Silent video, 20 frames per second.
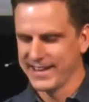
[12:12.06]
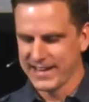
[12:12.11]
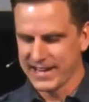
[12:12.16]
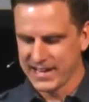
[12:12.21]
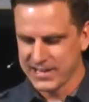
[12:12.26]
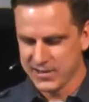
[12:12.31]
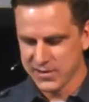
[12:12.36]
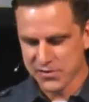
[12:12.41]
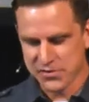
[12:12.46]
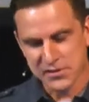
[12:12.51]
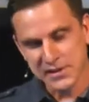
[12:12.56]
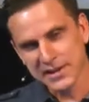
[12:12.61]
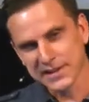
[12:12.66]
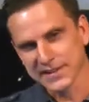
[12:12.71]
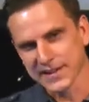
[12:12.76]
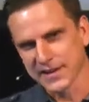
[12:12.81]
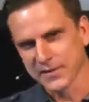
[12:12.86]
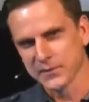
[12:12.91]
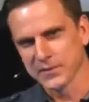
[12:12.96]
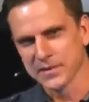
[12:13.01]
And you'd think
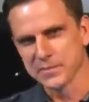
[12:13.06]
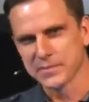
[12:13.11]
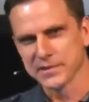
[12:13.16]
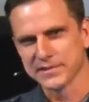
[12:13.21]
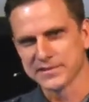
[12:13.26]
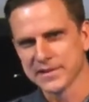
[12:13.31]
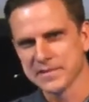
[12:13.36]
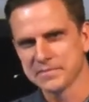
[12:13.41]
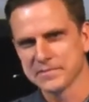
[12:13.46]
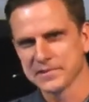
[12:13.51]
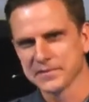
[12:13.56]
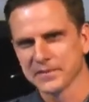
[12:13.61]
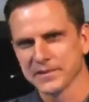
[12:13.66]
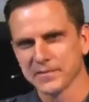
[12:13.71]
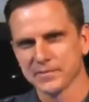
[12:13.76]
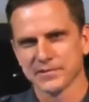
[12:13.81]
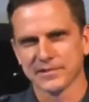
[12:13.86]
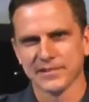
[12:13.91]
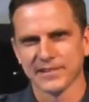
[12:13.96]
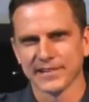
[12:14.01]
that I wouldn't be tempted when
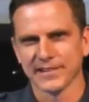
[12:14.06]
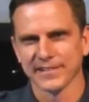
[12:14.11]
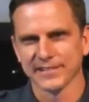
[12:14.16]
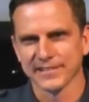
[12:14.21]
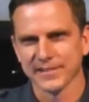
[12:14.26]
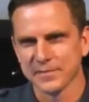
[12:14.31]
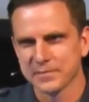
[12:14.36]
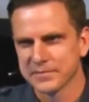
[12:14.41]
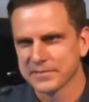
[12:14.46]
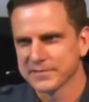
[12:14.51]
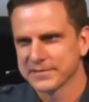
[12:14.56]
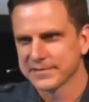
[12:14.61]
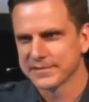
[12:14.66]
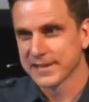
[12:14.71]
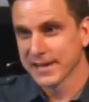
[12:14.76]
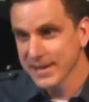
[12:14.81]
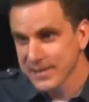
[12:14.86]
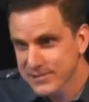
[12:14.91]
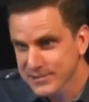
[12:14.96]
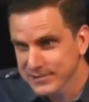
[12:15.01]
I'm studying on
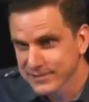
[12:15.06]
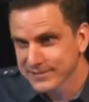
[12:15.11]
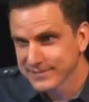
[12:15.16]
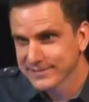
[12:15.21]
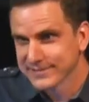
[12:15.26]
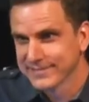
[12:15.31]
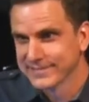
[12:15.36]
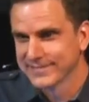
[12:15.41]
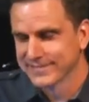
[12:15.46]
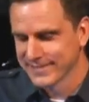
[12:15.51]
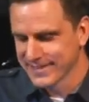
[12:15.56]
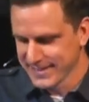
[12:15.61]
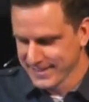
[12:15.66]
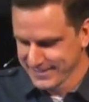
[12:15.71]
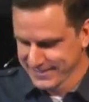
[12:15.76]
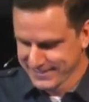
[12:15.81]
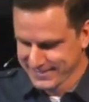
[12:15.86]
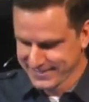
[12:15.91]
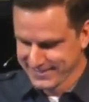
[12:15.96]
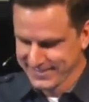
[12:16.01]
temptation, right?
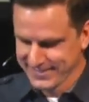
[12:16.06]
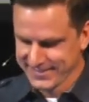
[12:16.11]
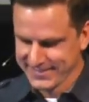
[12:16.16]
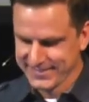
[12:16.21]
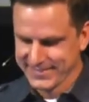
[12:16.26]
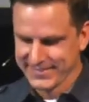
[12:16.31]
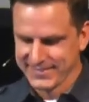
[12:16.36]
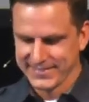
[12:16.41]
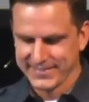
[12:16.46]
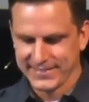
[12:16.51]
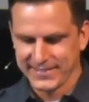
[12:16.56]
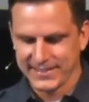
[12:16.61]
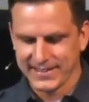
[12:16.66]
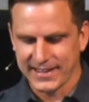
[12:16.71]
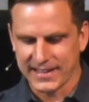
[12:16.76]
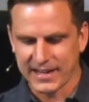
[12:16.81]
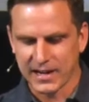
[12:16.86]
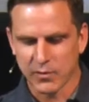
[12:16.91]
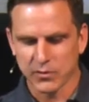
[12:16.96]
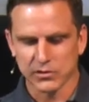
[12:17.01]

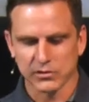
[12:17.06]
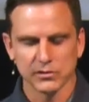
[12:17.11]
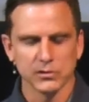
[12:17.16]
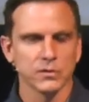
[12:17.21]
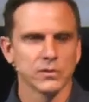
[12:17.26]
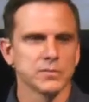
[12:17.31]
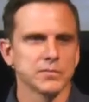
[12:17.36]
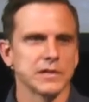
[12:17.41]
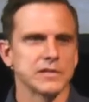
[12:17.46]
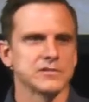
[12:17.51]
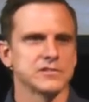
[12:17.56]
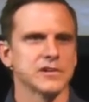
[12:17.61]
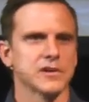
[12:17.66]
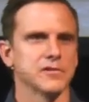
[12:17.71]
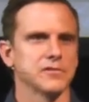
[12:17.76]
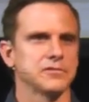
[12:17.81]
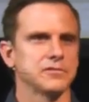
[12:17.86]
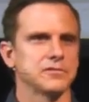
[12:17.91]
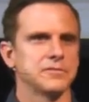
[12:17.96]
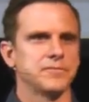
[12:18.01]
And I was lured
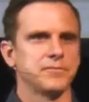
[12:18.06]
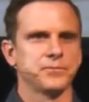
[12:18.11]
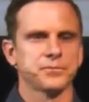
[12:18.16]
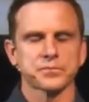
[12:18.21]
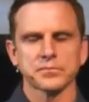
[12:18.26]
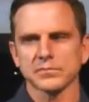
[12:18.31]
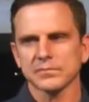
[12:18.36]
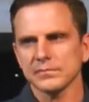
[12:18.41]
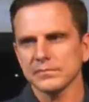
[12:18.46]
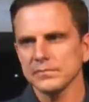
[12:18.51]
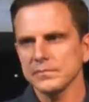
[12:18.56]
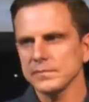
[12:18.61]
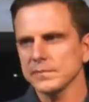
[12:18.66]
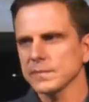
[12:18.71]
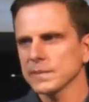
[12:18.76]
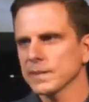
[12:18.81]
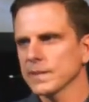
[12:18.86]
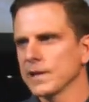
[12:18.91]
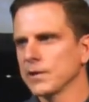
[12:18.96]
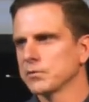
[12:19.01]
myself.
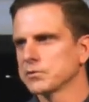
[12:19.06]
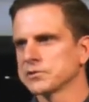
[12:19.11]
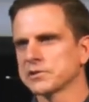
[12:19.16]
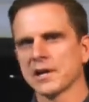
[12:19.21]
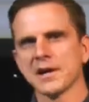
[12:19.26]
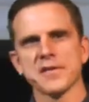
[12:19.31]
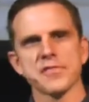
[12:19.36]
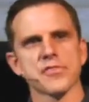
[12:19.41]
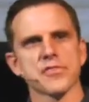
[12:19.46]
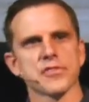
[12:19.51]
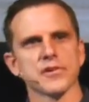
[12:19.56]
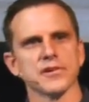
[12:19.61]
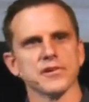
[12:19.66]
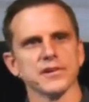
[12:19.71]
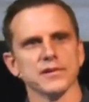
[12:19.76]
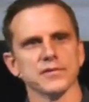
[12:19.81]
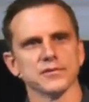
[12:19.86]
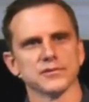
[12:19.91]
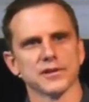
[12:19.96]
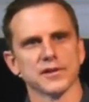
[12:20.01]
It was 9:30.
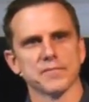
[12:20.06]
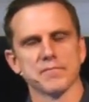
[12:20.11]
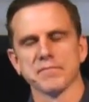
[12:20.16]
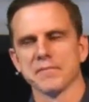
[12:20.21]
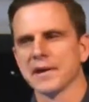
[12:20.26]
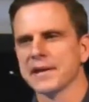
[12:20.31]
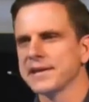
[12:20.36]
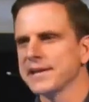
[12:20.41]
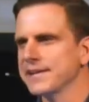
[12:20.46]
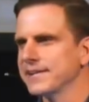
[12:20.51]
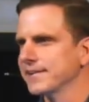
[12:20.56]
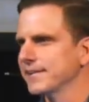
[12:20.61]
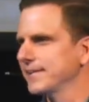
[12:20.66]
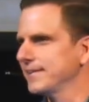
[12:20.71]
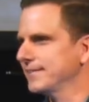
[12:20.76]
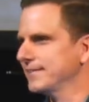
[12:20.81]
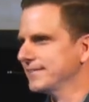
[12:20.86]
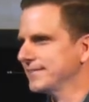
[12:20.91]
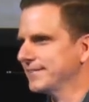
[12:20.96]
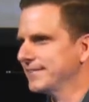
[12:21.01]
It was on Monday night.
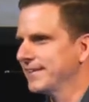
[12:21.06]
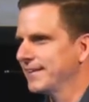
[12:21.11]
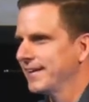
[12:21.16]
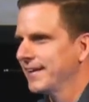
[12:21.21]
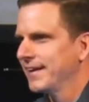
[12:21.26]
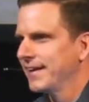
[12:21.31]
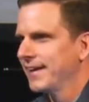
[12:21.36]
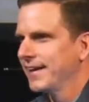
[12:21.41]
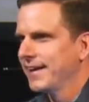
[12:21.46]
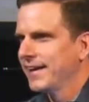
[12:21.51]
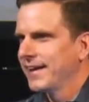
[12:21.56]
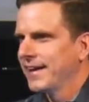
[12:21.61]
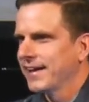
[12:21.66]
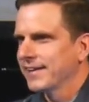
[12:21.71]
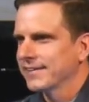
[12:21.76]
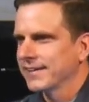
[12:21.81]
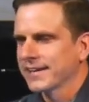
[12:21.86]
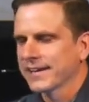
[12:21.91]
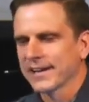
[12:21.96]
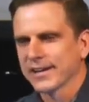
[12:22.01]
And
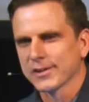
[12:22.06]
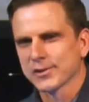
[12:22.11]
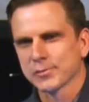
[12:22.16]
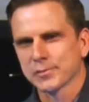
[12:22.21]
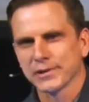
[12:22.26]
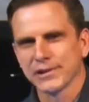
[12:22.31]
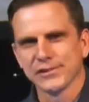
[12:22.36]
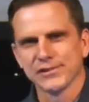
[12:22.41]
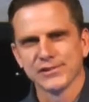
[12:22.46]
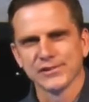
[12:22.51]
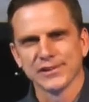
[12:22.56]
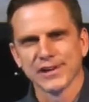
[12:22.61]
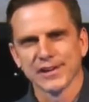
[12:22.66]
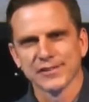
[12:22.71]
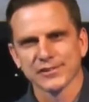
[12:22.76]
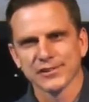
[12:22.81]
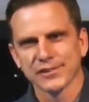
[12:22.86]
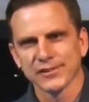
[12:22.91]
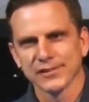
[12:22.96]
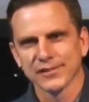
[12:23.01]
like I explained to you
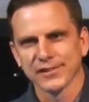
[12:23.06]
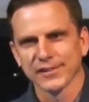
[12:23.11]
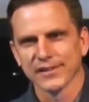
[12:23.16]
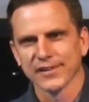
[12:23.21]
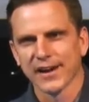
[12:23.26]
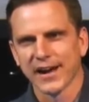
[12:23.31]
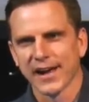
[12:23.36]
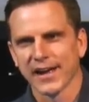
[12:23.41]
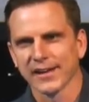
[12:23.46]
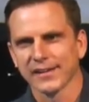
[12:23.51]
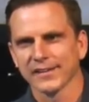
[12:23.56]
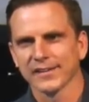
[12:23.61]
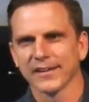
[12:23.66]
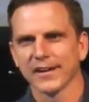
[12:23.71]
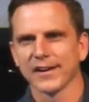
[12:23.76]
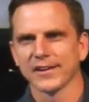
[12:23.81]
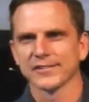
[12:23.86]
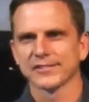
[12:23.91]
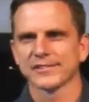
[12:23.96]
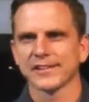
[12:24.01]
guys earlier, I had
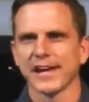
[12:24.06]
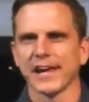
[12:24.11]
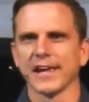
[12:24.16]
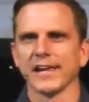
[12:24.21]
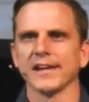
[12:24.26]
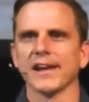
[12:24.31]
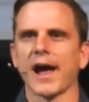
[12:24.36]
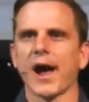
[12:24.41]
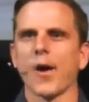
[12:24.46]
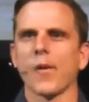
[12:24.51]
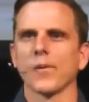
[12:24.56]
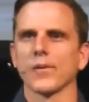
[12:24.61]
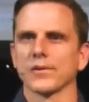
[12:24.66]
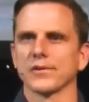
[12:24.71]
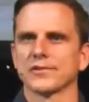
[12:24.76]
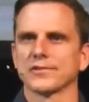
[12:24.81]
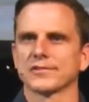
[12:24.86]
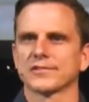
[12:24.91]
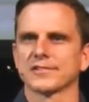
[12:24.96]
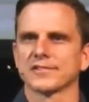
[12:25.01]
lost eight
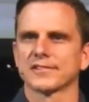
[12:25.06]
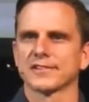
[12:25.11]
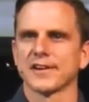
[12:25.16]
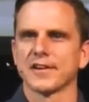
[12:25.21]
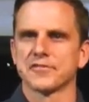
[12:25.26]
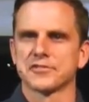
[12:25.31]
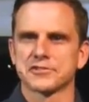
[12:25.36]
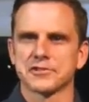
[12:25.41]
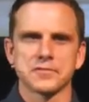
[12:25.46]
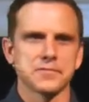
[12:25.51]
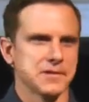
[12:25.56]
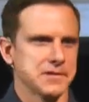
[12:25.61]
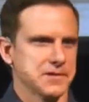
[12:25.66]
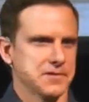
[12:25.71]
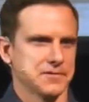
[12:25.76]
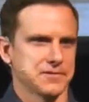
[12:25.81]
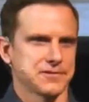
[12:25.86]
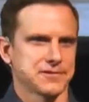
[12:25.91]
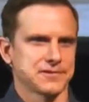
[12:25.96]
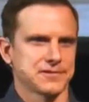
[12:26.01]
hours of sermon
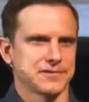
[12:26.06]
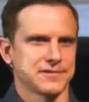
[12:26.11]
notes.